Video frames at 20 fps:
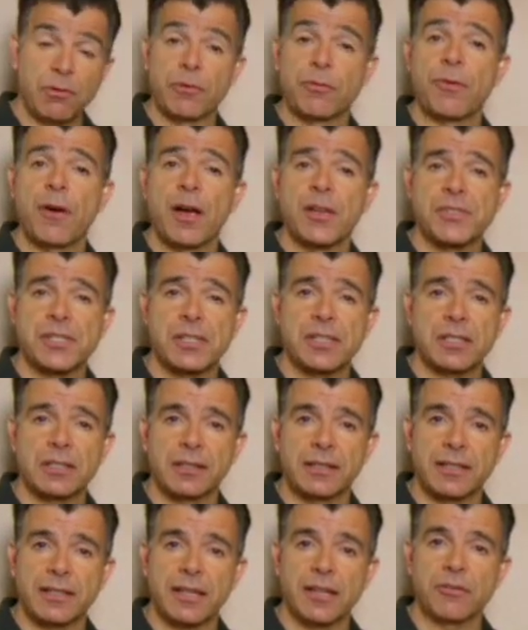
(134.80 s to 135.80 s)
your faucet is
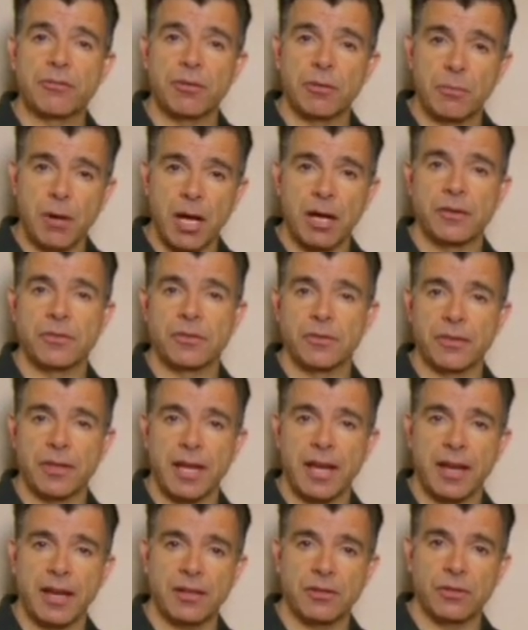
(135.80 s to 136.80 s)
leaking from under the
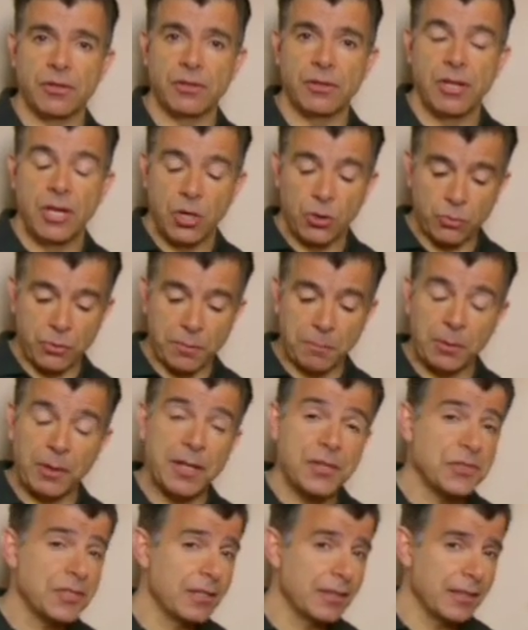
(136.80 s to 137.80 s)
handle,
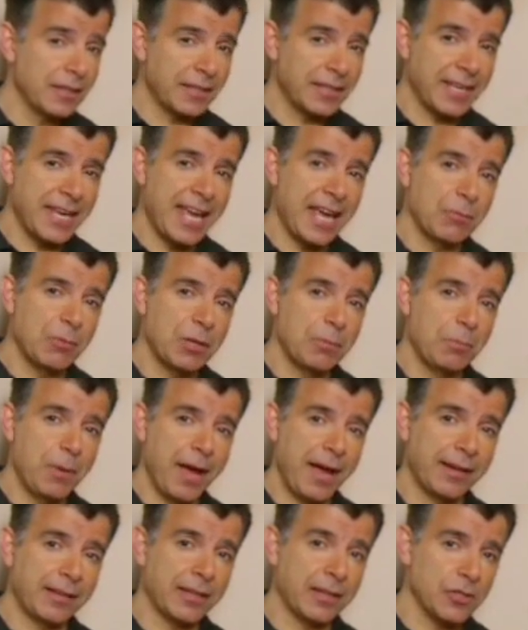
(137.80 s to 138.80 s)
replacing the cam and
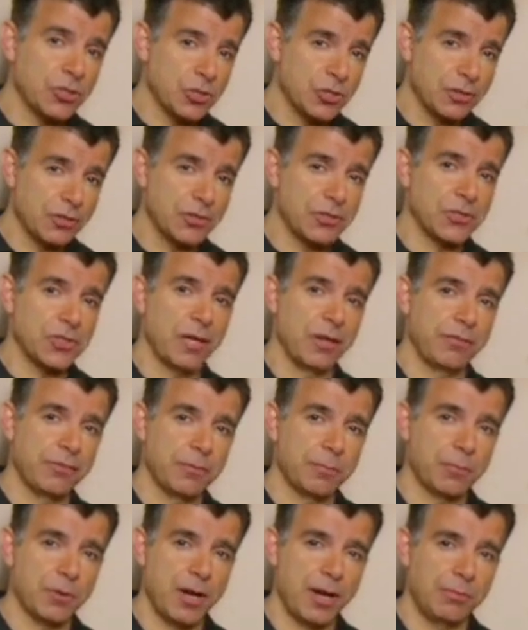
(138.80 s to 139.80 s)
packing should solve
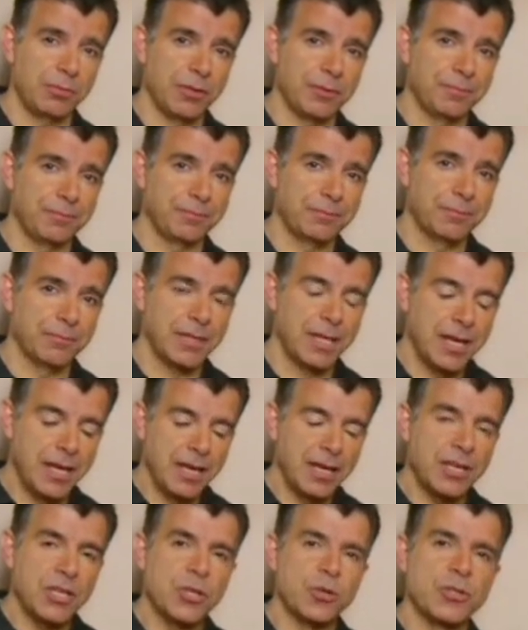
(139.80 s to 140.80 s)
the problem.
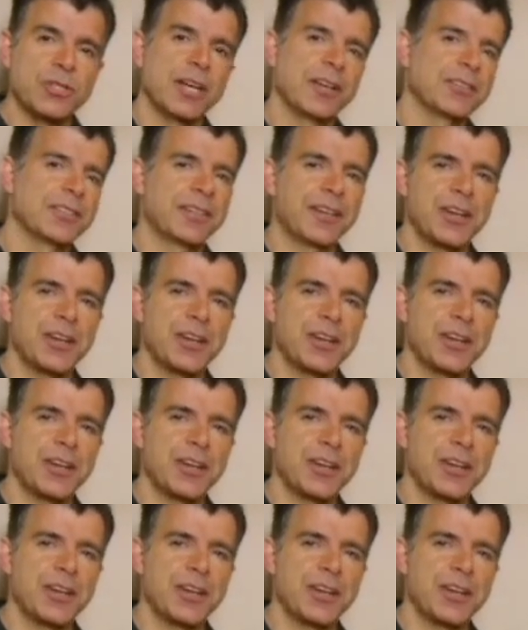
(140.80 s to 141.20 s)
Your Delta